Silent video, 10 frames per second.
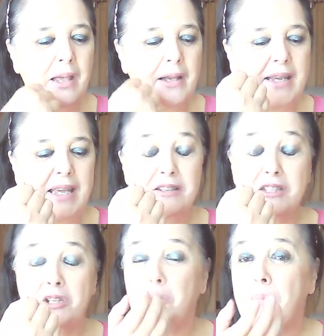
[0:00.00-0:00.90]
Again, it
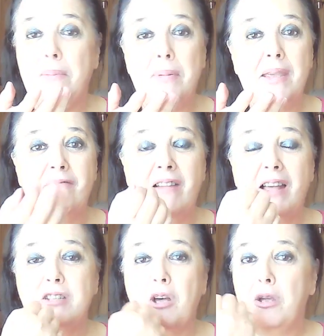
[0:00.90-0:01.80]
still may be
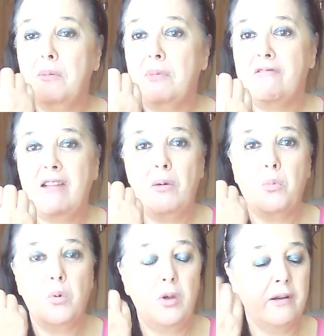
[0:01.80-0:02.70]
around home, around
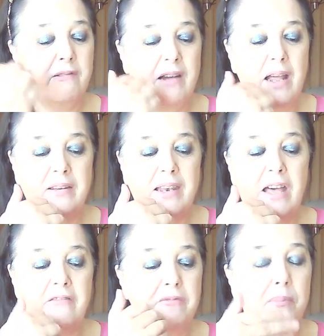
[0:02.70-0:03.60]
work, around
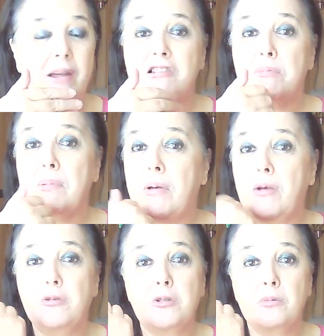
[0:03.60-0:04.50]
love, marriage
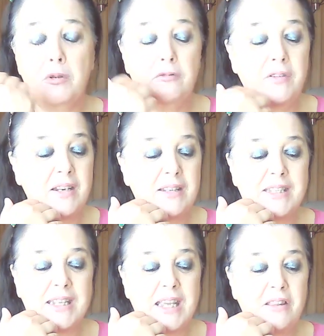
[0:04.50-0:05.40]
proposal, moving in
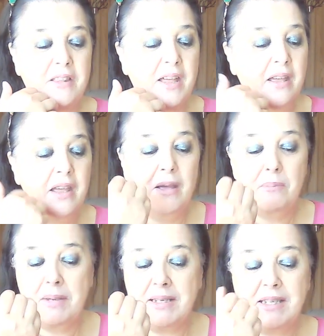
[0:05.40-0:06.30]
together,
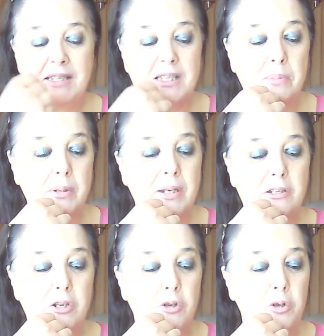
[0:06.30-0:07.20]
meeting somebody
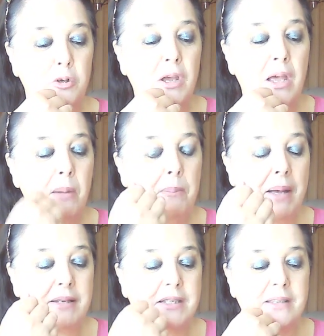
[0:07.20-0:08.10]
new.
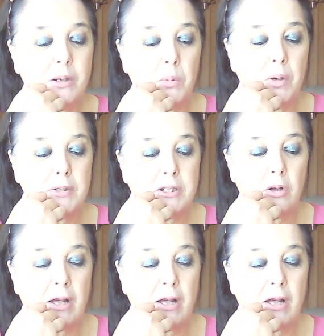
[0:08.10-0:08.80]
But there was